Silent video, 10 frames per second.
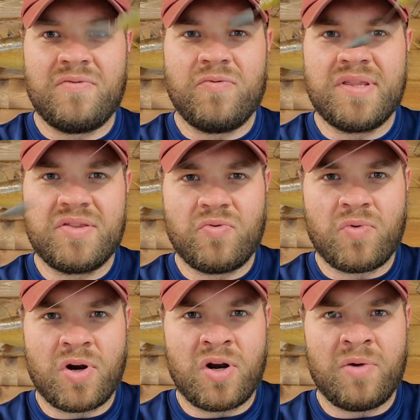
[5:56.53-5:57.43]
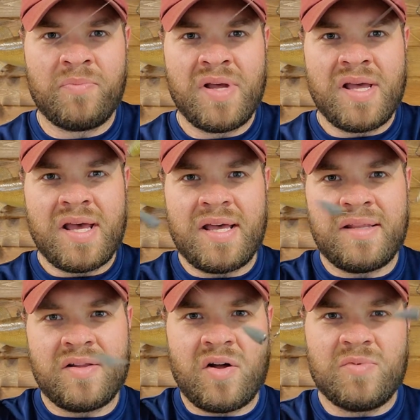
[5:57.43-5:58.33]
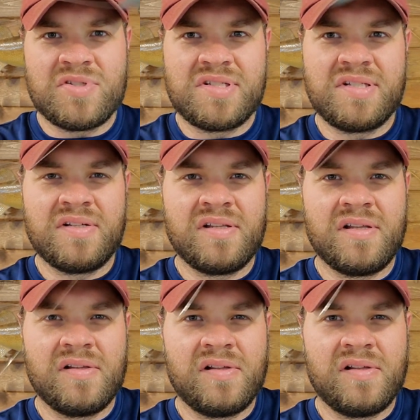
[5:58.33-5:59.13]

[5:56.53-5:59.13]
with the worm and almost the